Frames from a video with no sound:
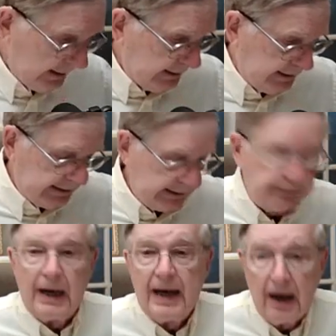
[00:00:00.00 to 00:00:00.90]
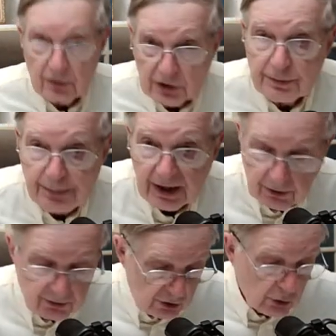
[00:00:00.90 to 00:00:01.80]
My house is better
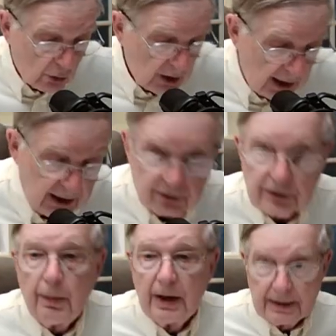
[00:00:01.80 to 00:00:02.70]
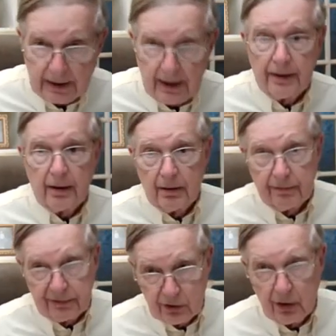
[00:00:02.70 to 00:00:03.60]
than your house. My title of
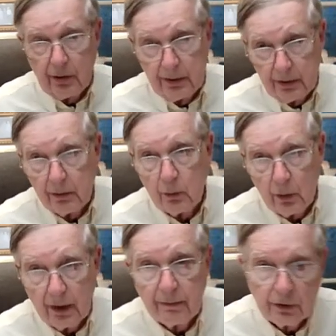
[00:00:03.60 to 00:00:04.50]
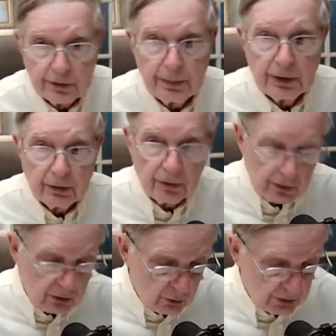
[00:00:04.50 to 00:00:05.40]
chairman or whatever is bigger than
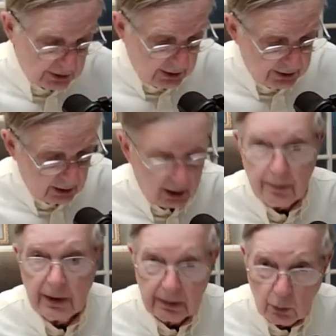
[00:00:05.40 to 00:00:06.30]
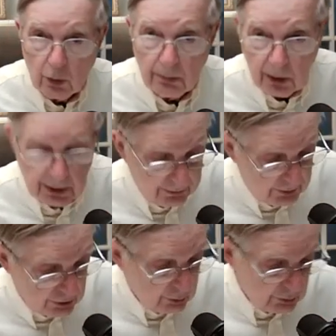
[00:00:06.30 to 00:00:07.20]
your title. I make more money
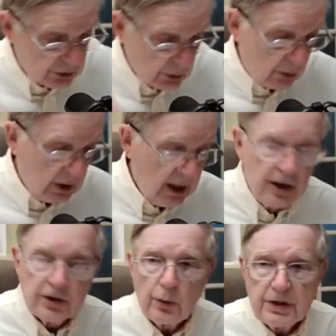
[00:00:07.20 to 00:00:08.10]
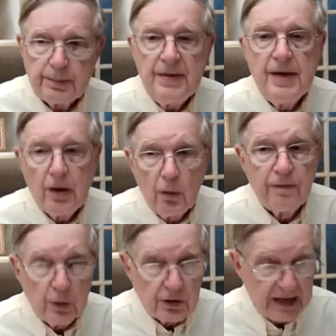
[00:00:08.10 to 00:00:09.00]
than you, and so on. So we spend that whole
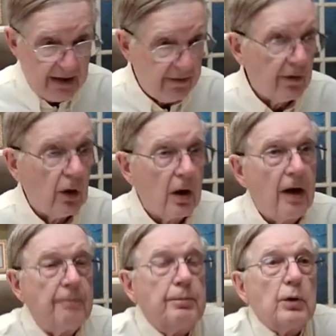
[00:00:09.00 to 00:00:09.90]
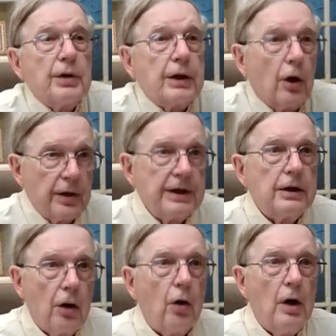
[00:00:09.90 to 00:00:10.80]
first half of our life building our
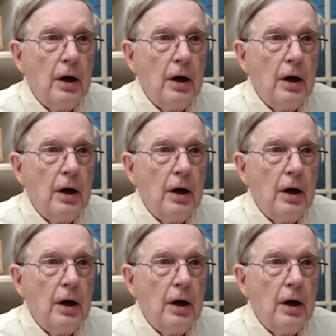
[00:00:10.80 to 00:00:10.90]
ego,